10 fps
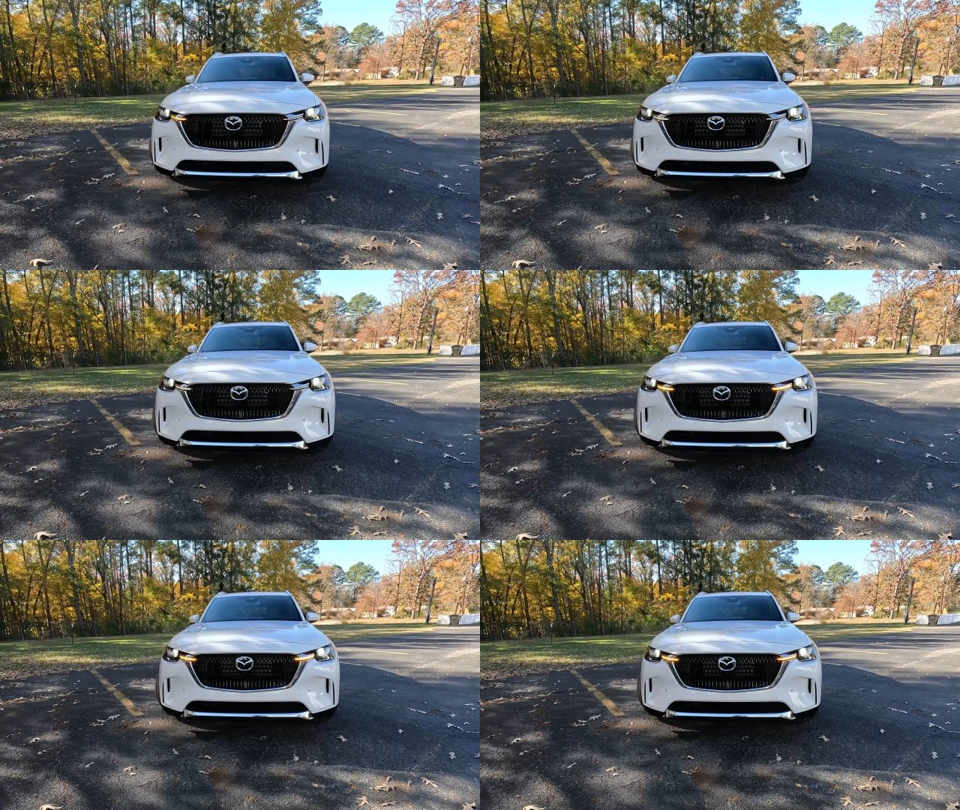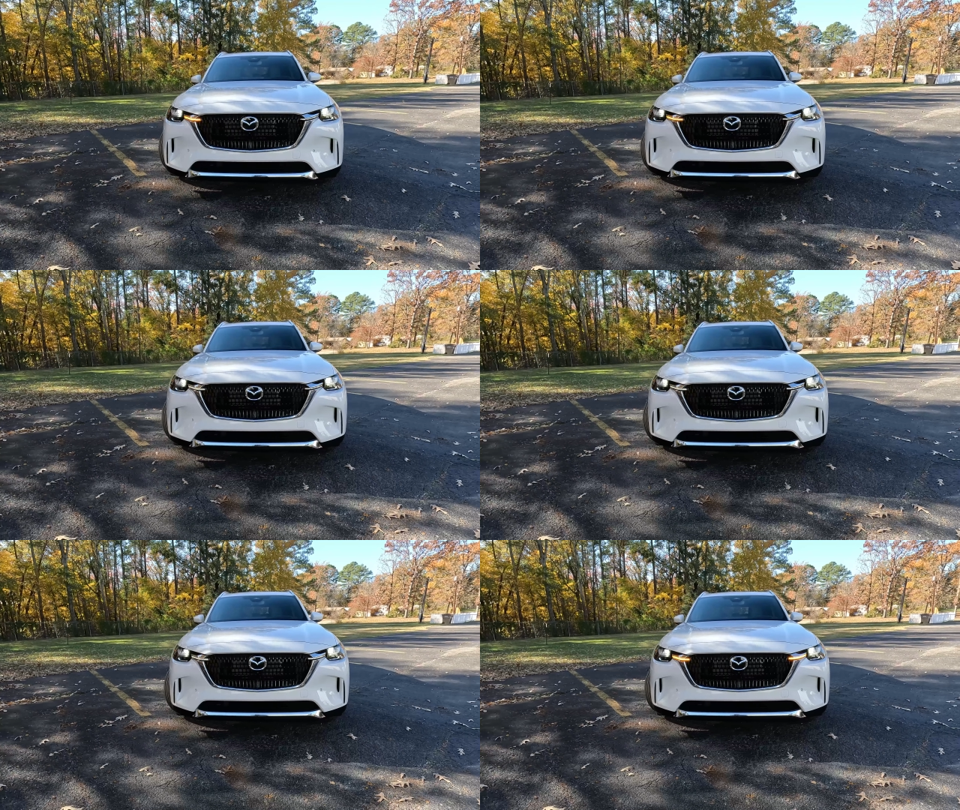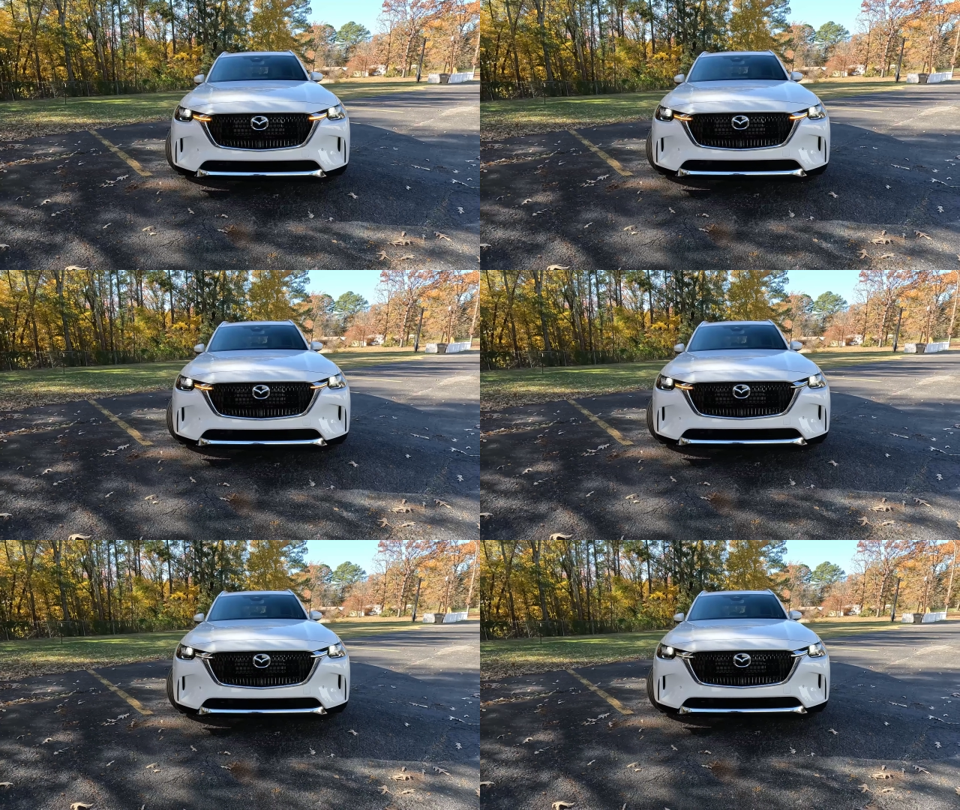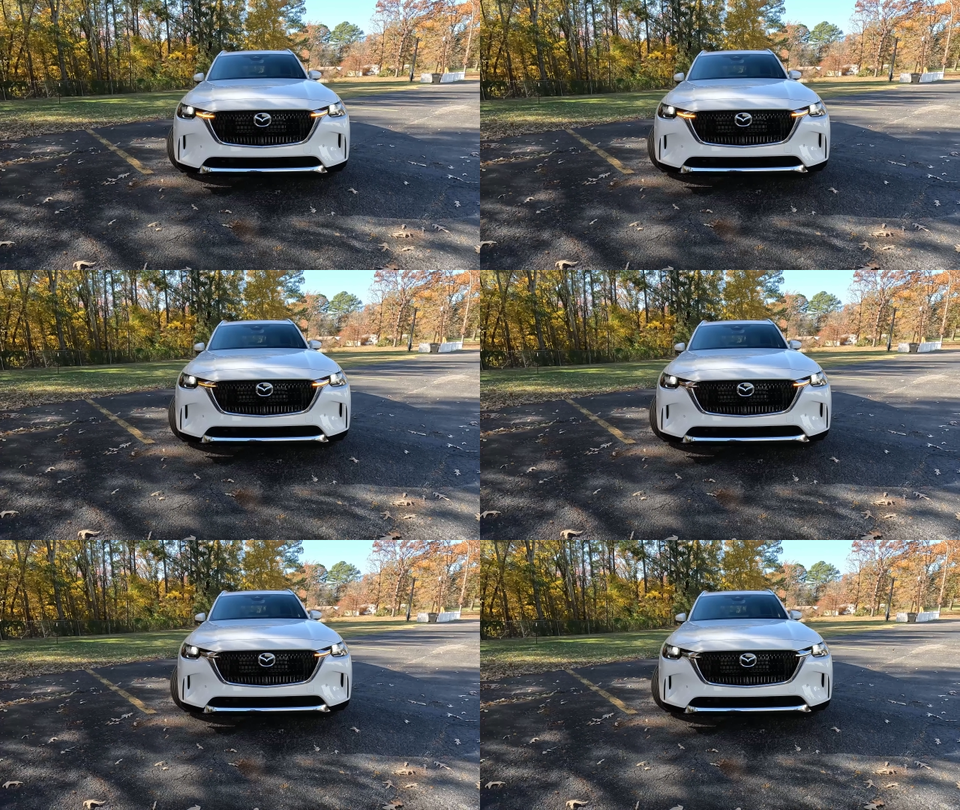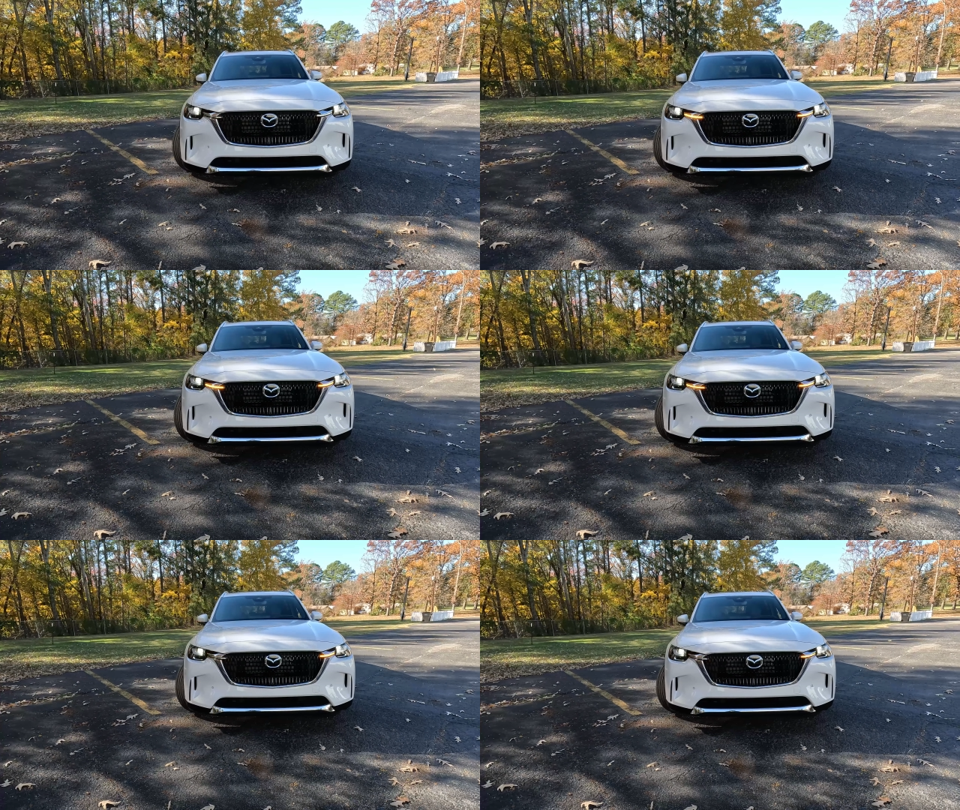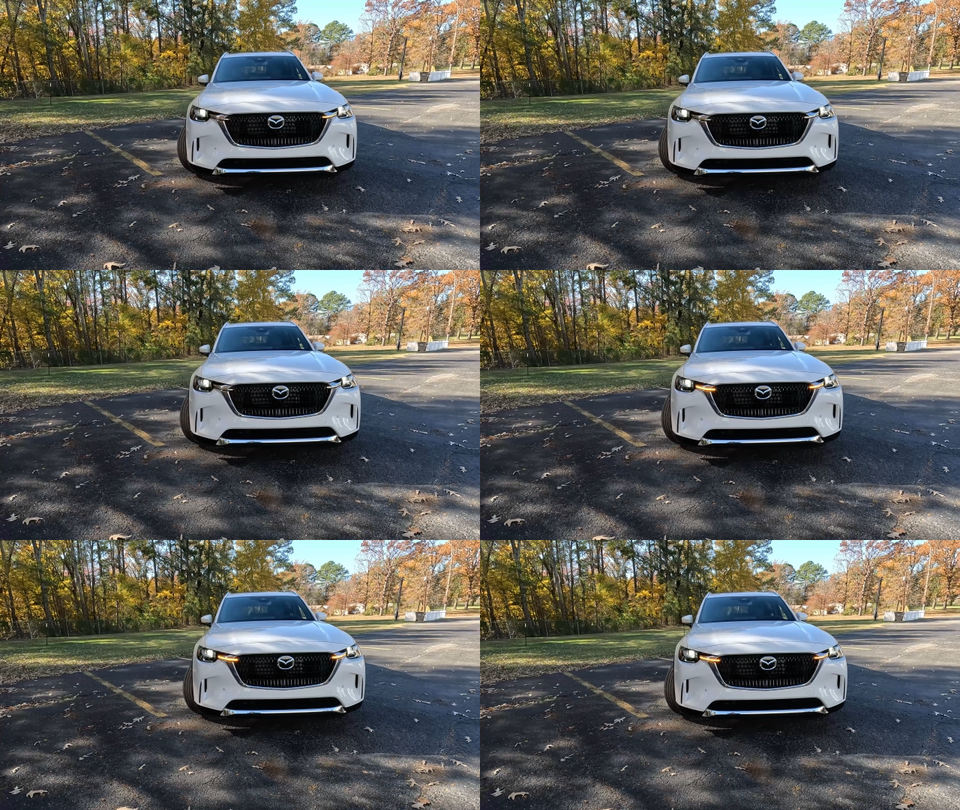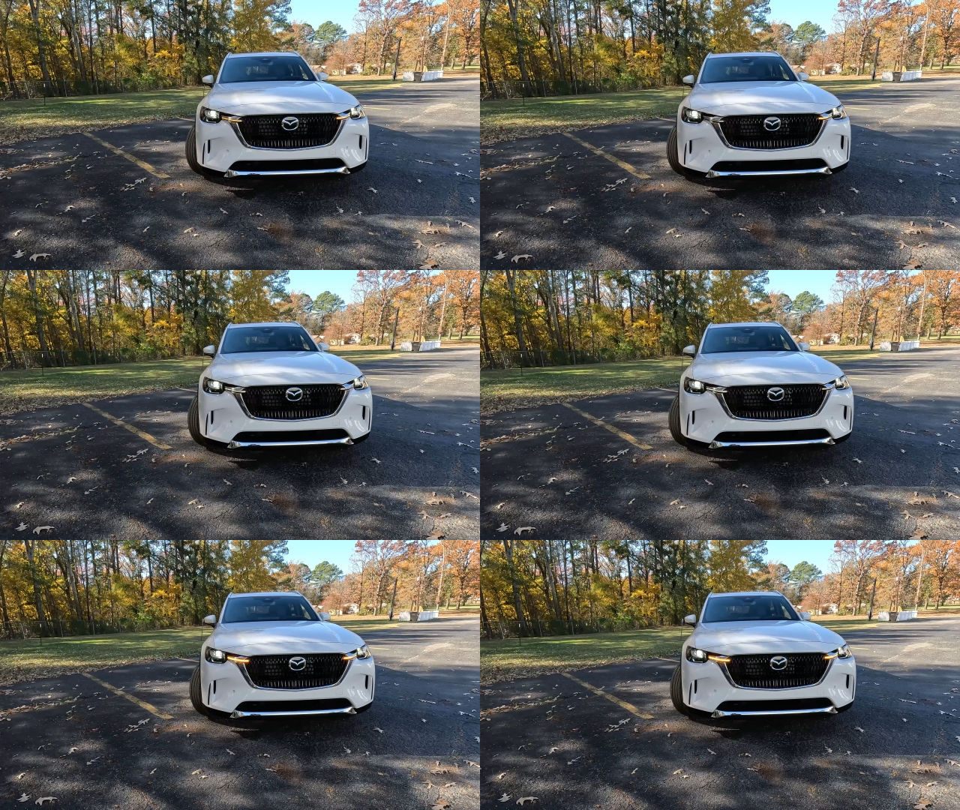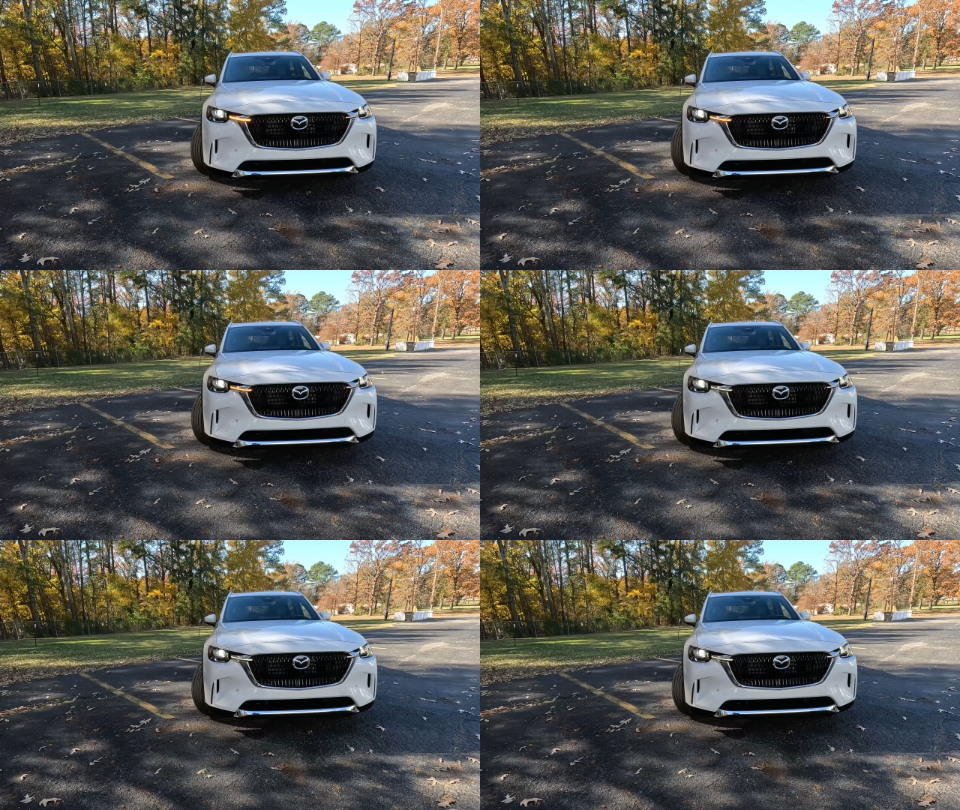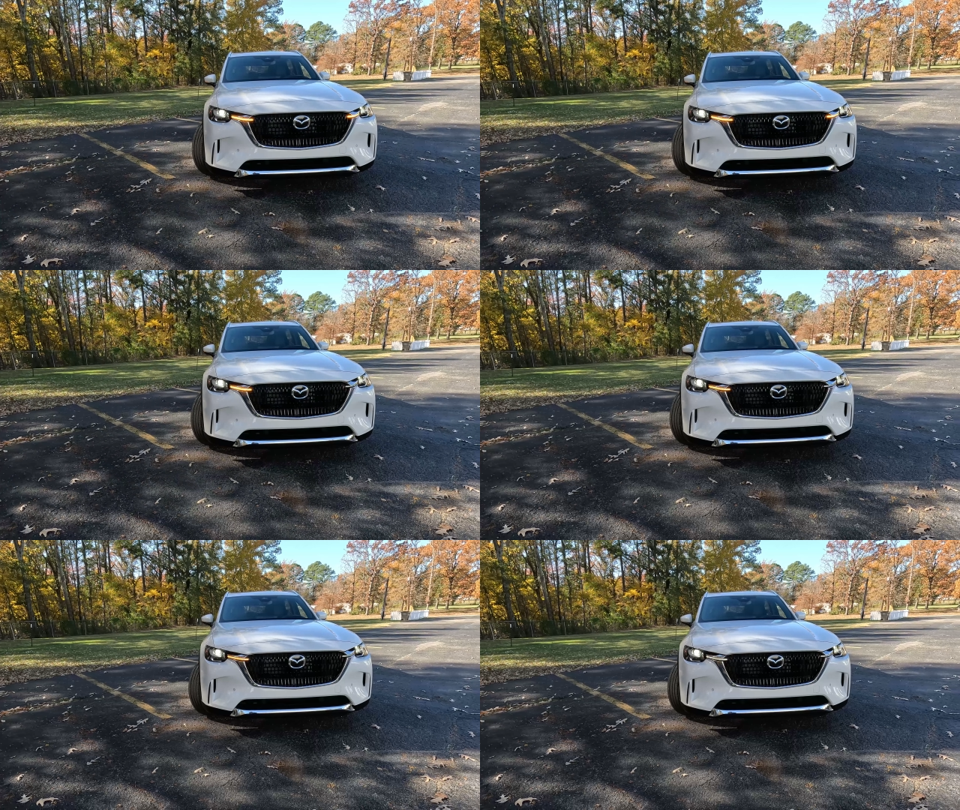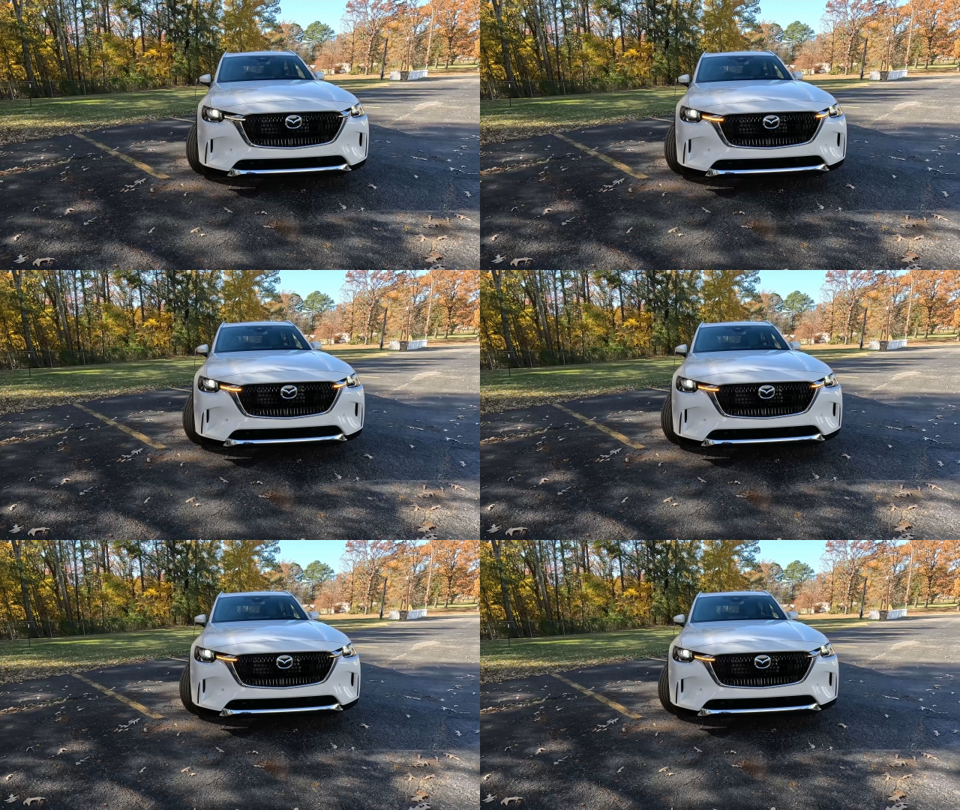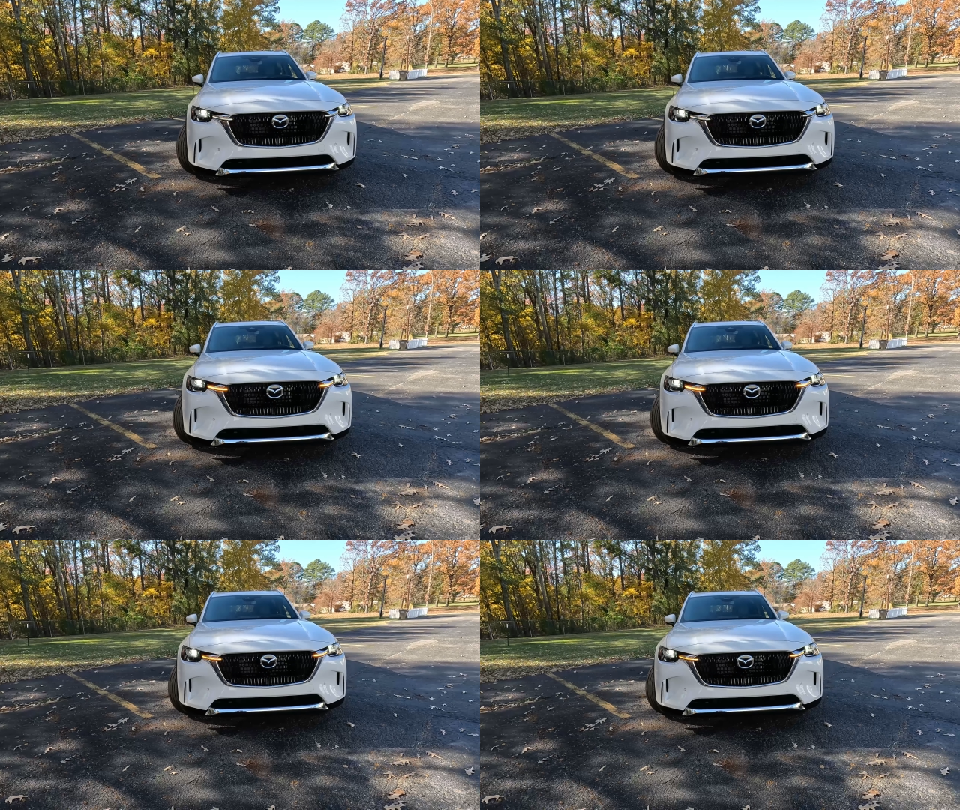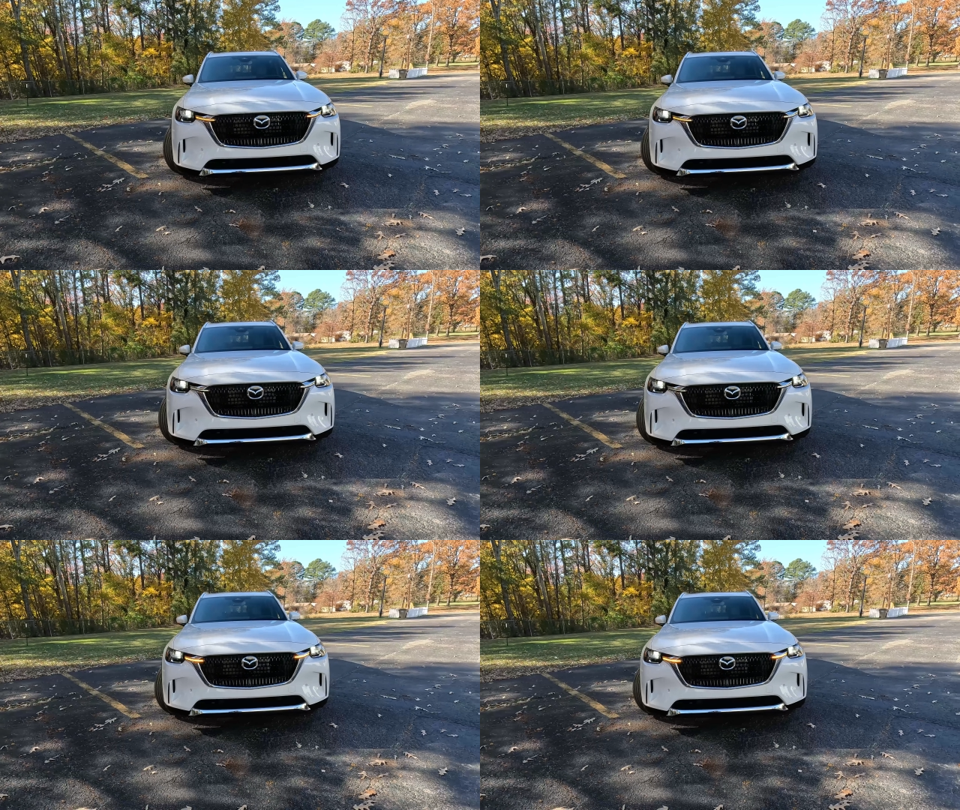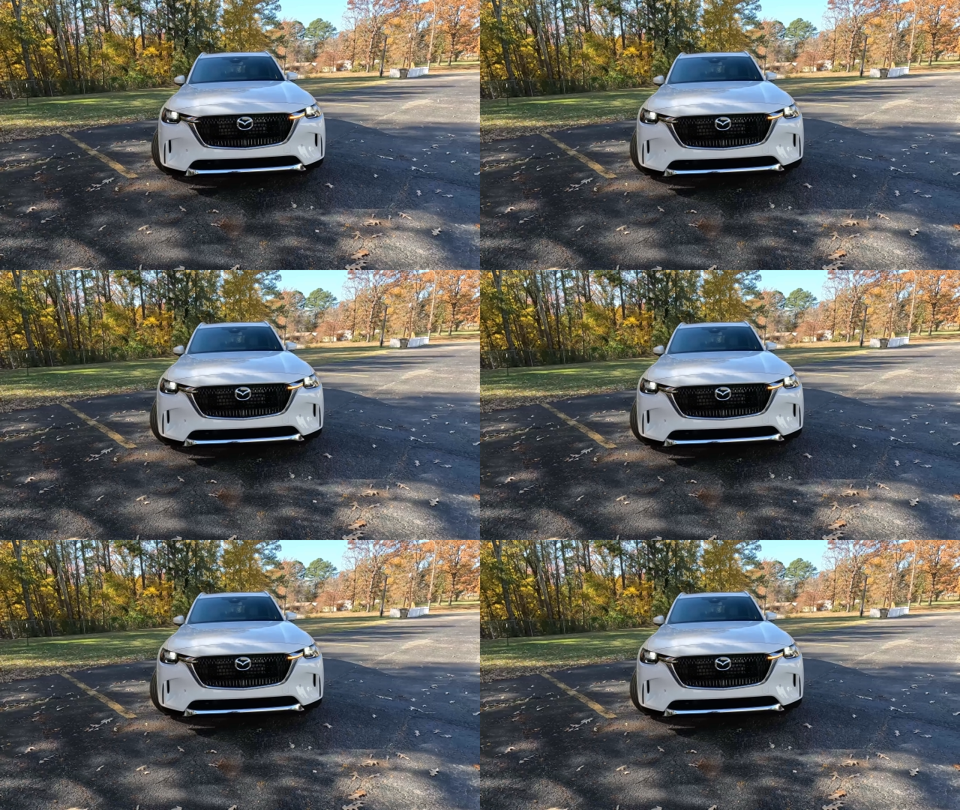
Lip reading: Nobody's mouth can be seen.